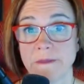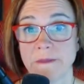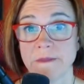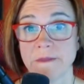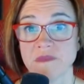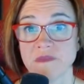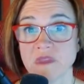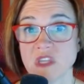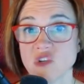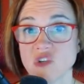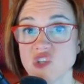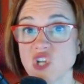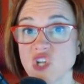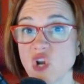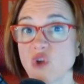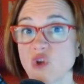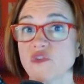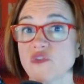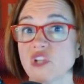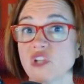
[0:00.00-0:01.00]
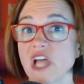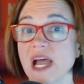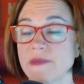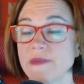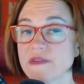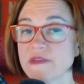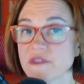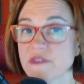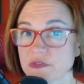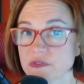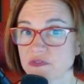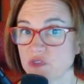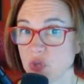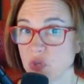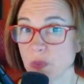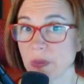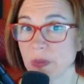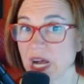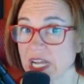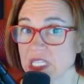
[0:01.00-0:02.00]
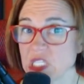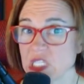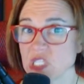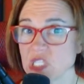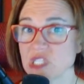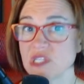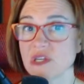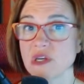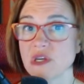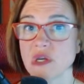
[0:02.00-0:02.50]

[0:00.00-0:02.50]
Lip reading: There's an overlap of a few months,